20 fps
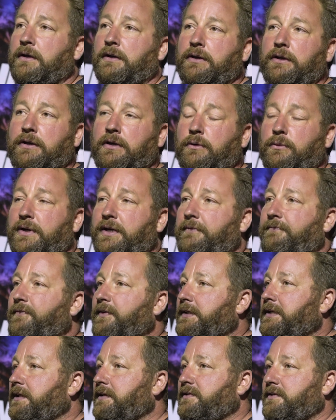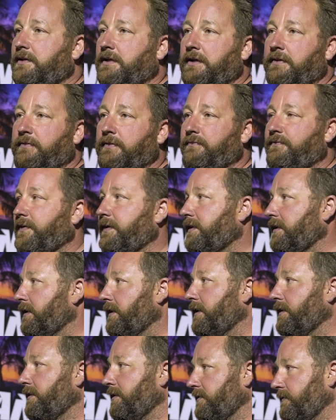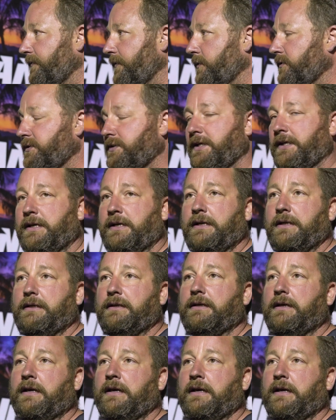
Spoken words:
you know, we had 57, 58 this first night.